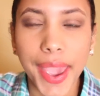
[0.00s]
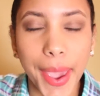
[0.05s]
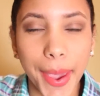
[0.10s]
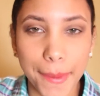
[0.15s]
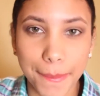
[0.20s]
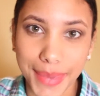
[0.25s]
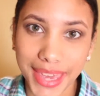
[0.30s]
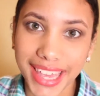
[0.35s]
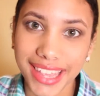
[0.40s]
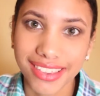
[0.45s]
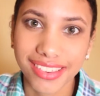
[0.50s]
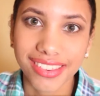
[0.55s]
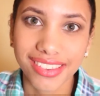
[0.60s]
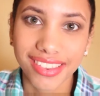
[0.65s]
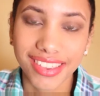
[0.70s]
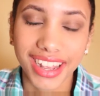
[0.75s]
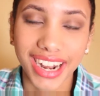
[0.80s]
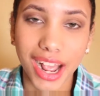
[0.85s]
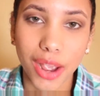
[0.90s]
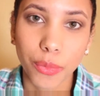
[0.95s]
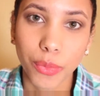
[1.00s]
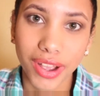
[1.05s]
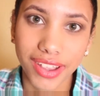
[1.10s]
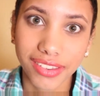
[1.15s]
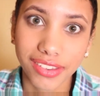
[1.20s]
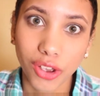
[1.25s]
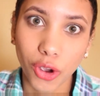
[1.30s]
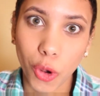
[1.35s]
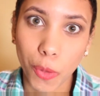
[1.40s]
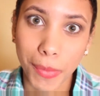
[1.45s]
it means that I
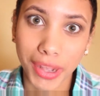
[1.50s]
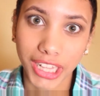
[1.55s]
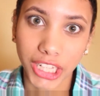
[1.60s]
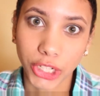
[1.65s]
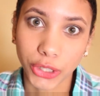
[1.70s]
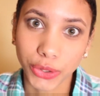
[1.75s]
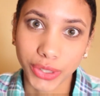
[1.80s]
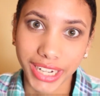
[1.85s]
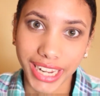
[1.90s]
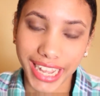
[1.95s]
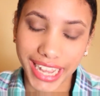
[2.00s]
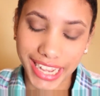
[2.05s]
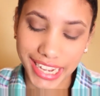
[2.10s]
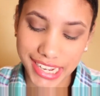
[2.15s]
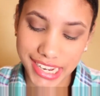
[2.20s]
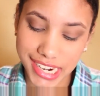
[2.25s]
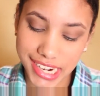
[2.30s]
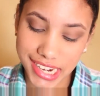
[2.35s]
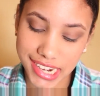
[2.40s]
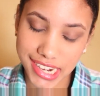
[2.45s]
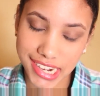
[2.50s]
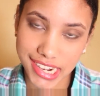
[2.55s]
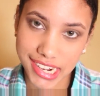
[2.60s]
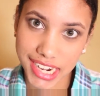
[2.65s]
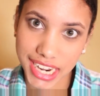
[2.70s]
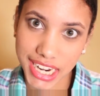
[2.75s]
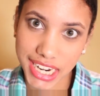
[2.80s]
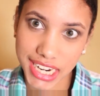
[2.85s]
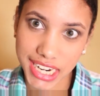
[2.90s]
was home alone and